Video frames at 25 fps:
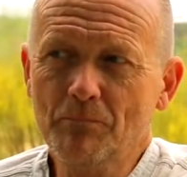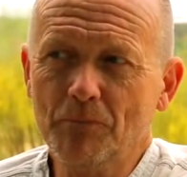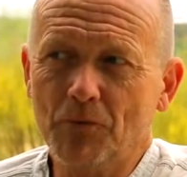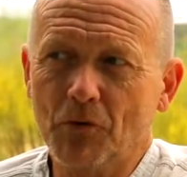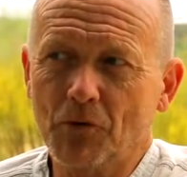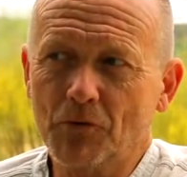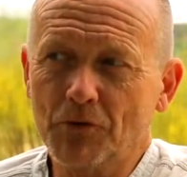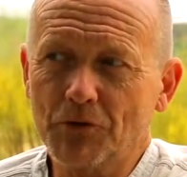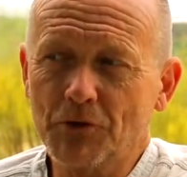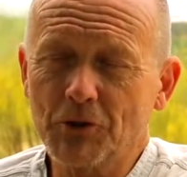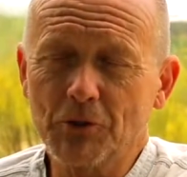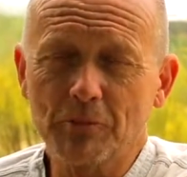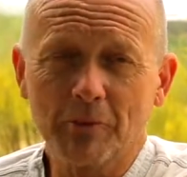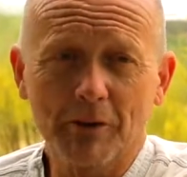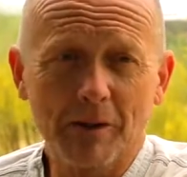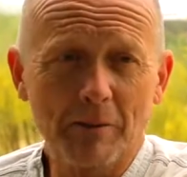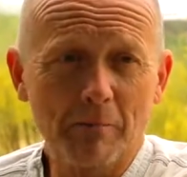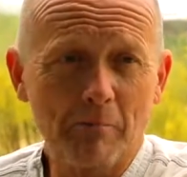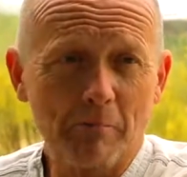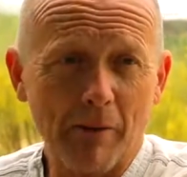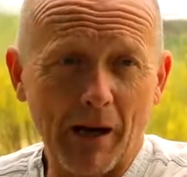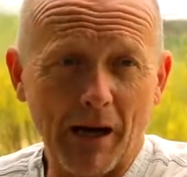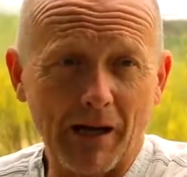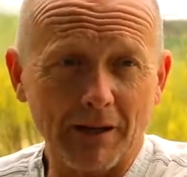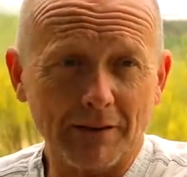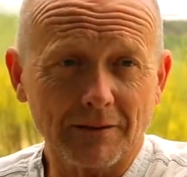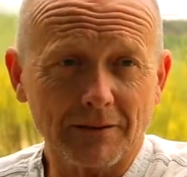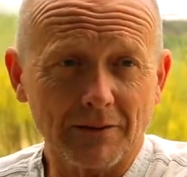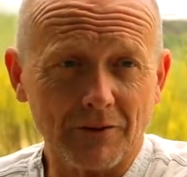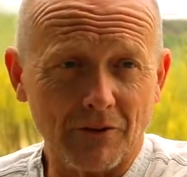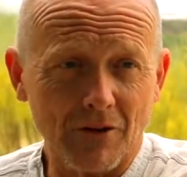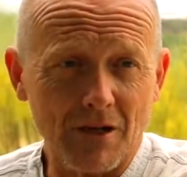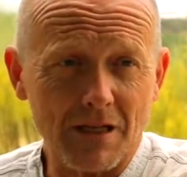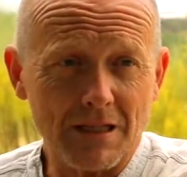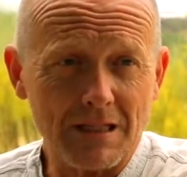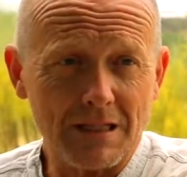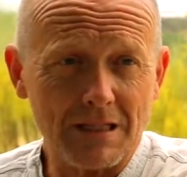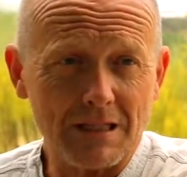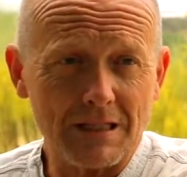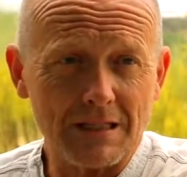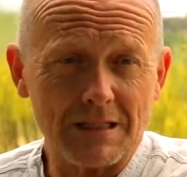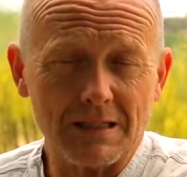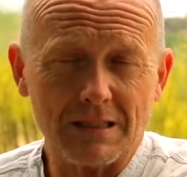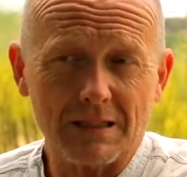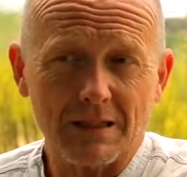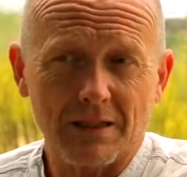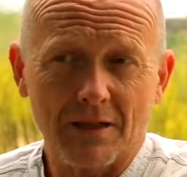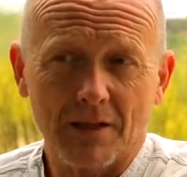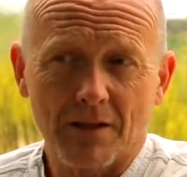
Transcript: or the human impact crisis.